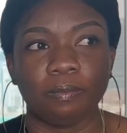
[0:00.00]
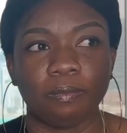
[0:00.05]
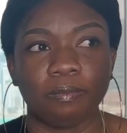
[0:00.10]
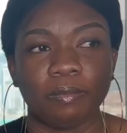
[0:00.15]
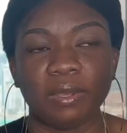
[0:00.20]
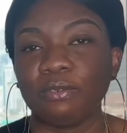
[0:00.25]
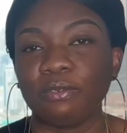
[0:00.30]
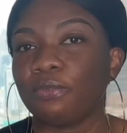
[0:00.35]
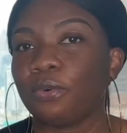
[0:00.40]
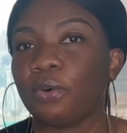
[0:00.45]

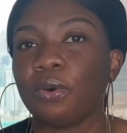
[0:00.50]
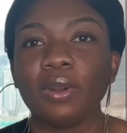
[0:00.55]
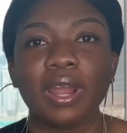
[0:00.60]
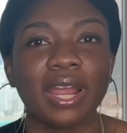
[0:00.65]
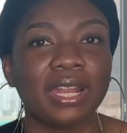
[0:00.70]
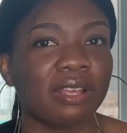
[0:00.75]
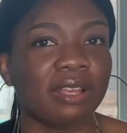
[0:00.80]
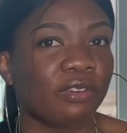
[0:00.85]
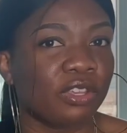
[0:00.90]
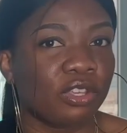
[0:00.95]
Before, I
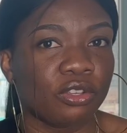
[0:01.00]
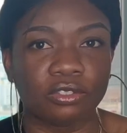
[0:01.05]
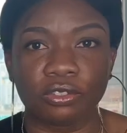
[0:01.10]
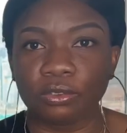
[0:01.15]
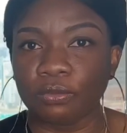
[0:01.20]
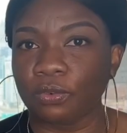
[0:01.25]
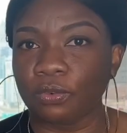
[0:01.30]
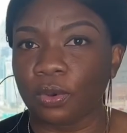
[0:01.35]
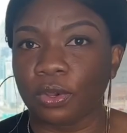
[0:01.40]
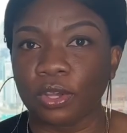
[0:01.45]
never used to
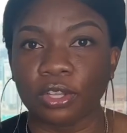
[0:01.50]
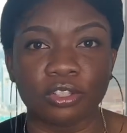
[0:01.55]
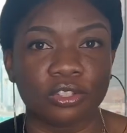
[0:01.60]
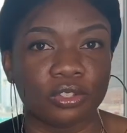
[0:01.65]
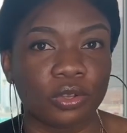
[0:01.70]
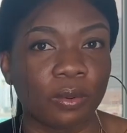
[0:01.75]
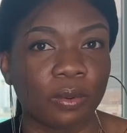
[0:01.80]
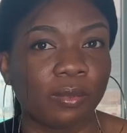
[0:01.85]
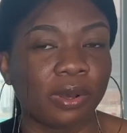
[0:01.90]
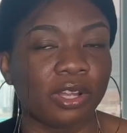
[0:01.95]
focus
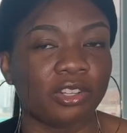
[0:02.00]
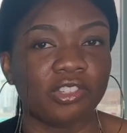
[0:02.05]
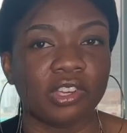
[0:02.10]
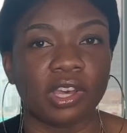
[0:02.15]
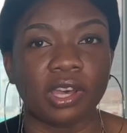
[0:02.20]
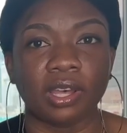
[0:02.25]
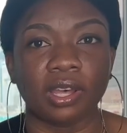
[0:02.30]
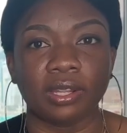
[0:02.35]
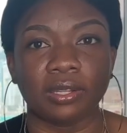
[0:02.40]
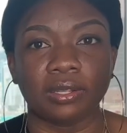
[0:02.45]
so much
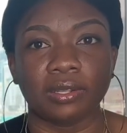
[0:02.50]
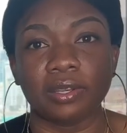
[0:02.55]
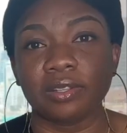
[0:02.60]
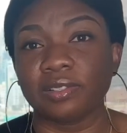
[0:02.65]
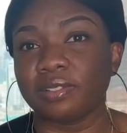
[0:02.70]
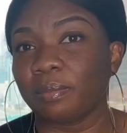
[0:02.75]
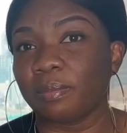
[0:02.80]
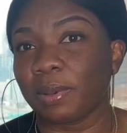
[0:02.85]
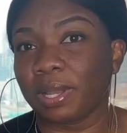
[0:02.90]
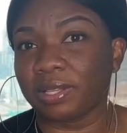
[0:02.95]
on
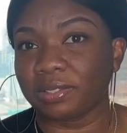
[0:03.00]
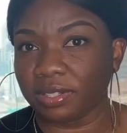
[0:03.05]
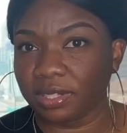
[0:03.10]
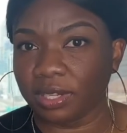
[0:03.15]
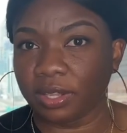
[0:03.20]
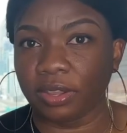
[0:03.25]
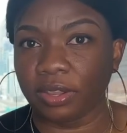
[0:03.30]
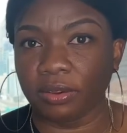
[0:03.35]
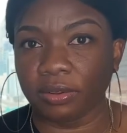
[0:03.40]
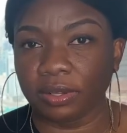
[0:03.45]
customizing the
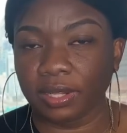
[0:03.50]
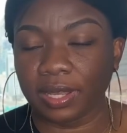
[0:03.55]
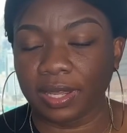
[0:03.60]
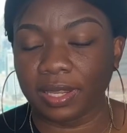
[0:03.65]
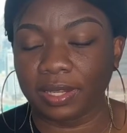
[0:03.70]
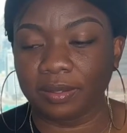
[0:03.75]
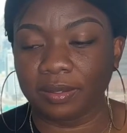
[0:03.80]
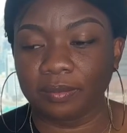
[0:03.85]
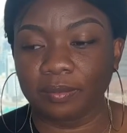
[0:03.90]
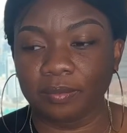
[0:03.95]
hairline.
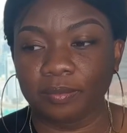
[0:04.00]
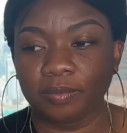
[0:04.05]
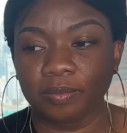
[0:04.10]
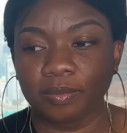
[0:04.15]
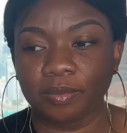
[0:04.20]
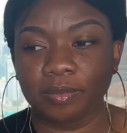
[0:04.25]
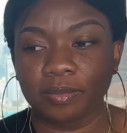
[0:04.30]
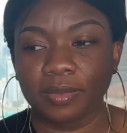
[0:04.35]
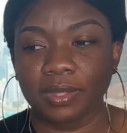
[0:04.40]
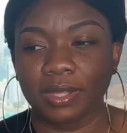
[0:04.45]

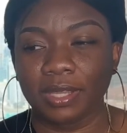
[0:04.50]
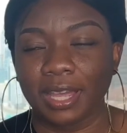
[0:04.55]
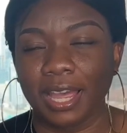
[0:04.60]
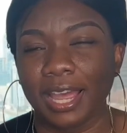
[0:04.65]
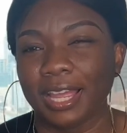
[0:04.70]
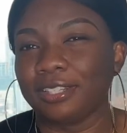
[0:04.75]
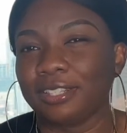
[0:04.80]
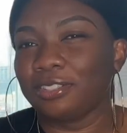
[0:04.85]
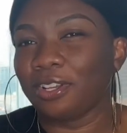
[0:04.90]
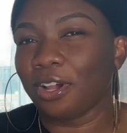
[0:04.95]
I
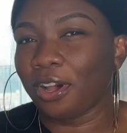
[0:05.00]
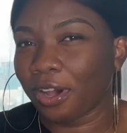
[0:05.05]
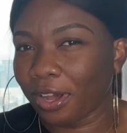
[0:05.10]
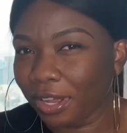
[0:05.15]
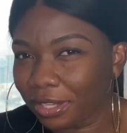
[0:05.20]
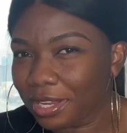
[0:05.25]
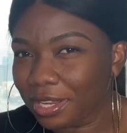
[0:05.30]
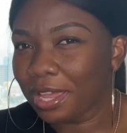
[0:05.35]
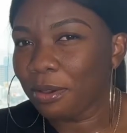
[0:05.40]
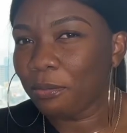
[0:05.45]

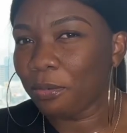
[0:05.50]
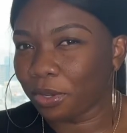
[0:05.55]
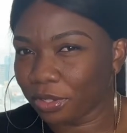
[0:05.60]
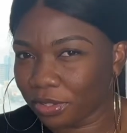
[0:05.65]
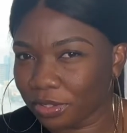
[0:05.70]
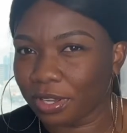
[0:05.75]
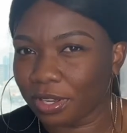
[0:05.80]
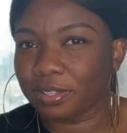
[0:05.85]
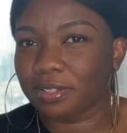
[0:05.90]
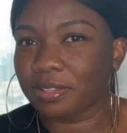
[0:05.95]
thought I was
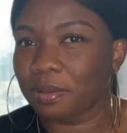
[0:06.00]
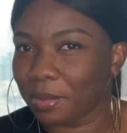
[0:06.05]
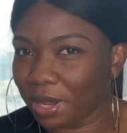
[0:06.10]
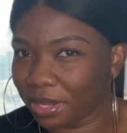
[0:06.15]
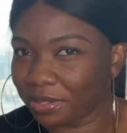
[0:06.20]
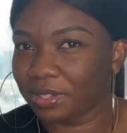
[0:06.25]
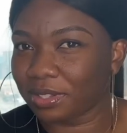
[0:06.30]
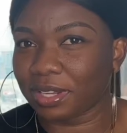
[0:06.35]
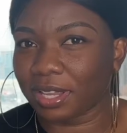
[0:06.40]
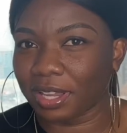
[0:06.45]

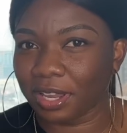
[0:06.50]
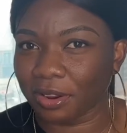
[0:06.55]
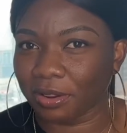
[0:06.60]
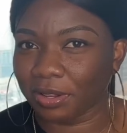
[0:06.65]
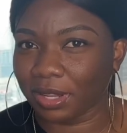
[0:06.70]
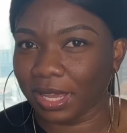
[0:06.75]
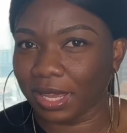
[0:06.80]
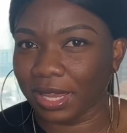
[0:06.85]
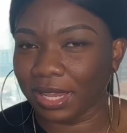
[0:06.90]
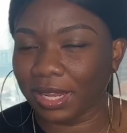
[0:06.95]
customizing the
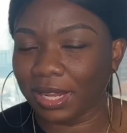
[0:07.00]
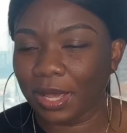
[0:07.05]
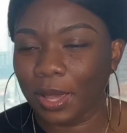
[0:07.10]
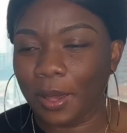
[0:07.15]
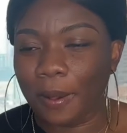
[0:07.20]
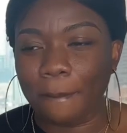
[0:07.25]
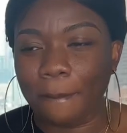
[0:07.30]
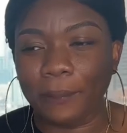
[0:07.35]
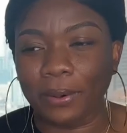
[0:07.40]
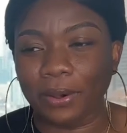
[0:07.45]
hairline,
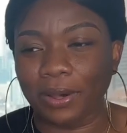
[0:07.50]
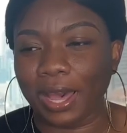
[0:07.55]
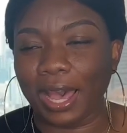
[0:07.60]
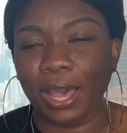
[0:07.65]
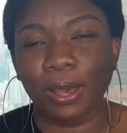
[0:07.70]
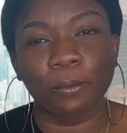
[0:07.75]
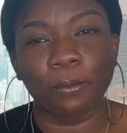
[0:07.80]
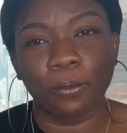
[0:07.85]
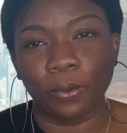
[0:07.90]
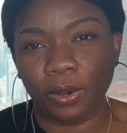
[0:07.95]
but I
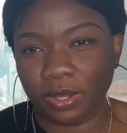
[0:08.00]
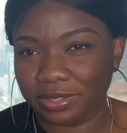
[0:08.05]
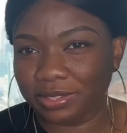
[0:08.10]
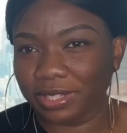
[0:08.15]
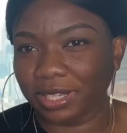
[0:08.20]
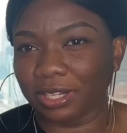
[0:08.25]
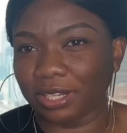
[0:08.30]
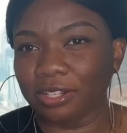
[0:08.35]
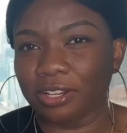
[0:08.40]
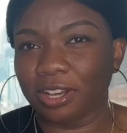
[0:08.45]

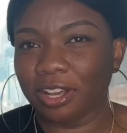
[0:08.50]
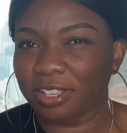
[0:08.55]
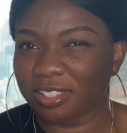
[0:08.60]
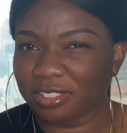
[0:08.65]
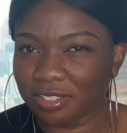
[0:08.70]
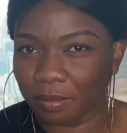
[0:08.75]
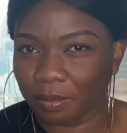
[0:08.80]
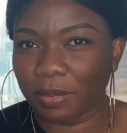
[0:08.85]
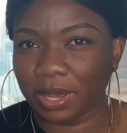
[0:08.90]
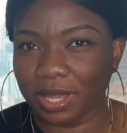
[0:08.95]
wasn't
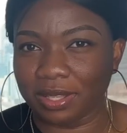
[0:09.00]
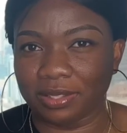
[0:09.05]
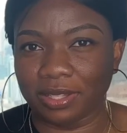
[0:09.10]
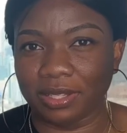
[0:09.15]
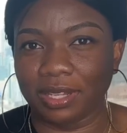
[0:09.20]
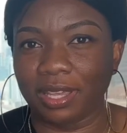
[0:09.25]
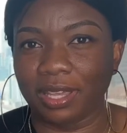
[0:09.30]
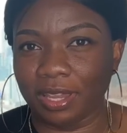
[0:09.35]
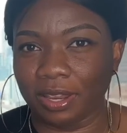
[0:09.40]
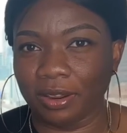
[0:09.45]
customizing
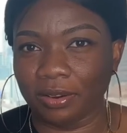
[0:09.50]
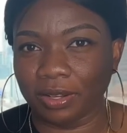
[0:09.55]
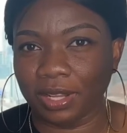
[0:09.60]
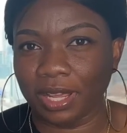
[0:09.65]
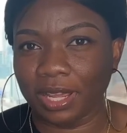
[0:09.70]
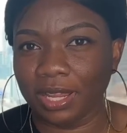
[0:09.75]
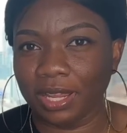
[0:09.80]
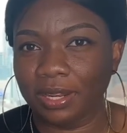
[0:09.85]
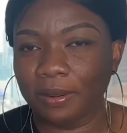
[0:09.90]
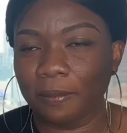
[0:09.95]
the
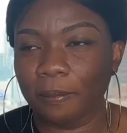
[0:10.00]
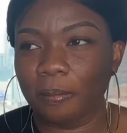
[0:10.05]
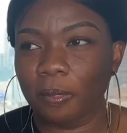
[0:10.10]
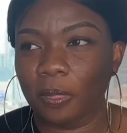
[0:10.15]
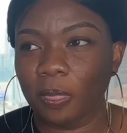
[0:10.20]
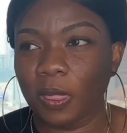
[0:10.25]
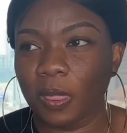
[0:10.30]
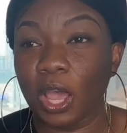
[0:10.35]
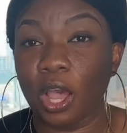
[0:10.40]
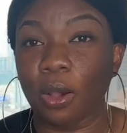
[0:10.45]
hairline
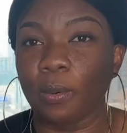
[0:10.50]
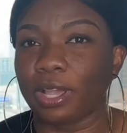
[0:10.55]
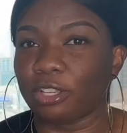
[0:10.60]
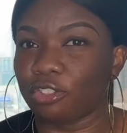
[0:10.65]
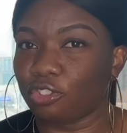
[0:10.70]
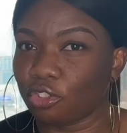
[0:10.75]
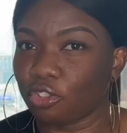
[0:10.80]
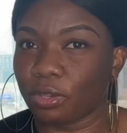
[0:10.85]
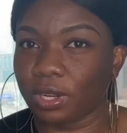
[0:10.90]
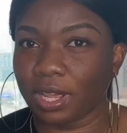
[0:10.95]
how I
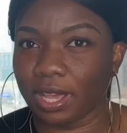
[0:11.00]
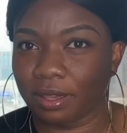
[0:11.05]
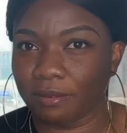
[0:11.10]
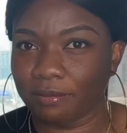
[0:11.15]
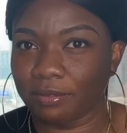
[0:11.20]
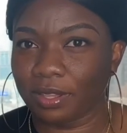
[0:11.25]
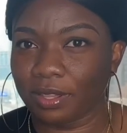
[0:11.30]
should have.